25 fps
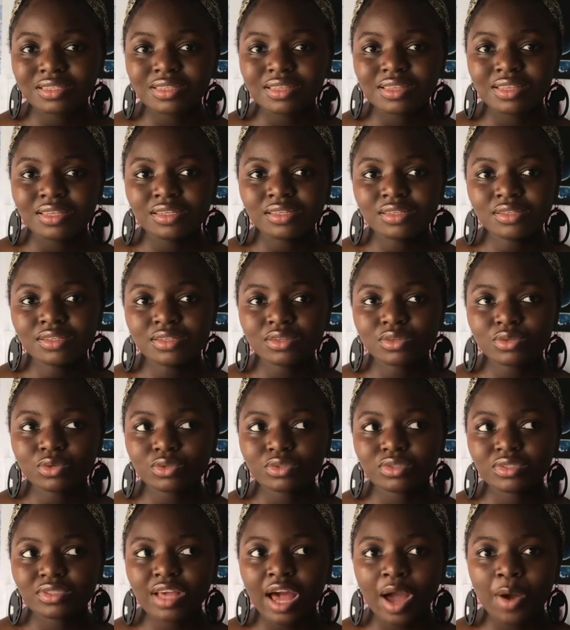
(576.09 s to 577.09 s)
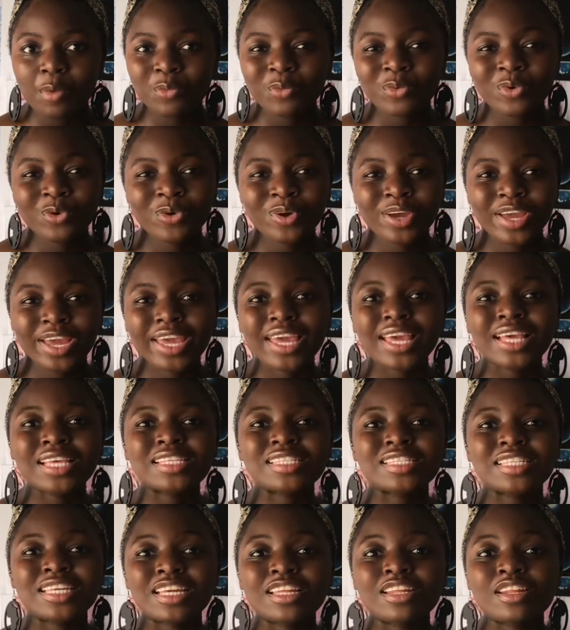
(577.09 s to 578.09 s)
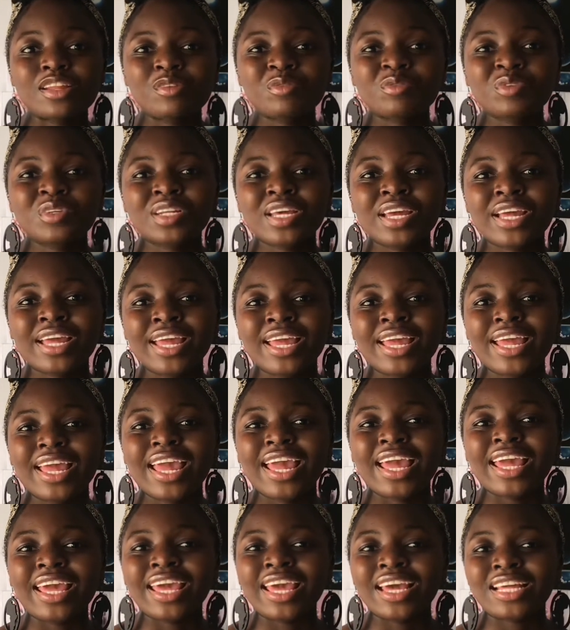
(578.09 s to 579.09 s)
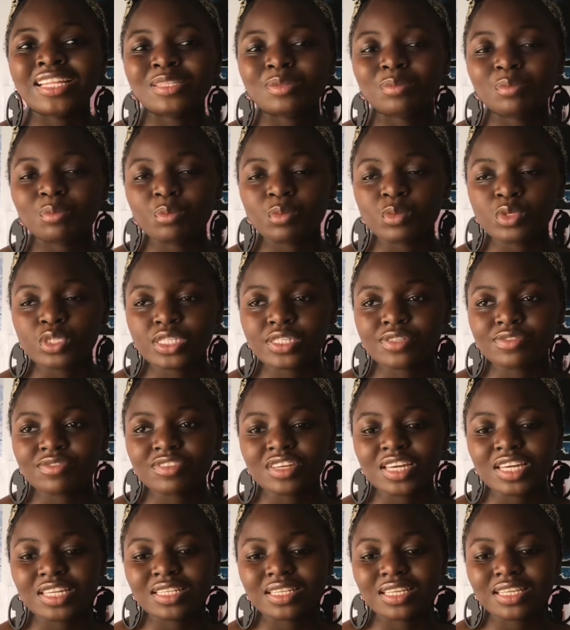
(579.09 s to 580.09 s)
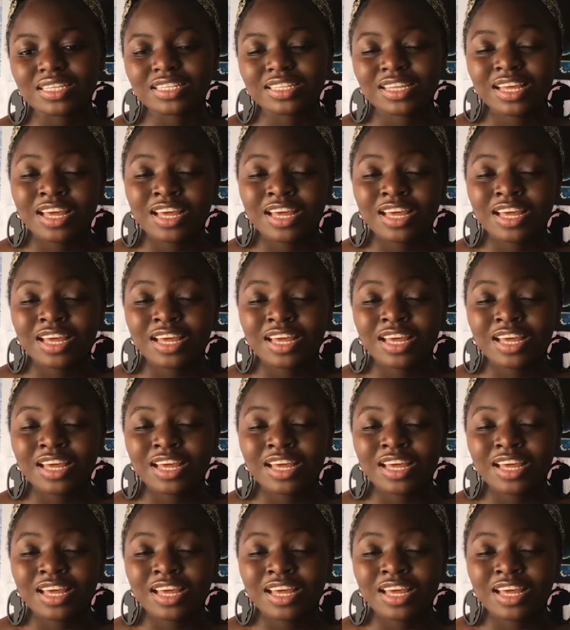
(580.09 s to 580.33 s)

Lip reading: this somewhere where I can see it every day and get motivated.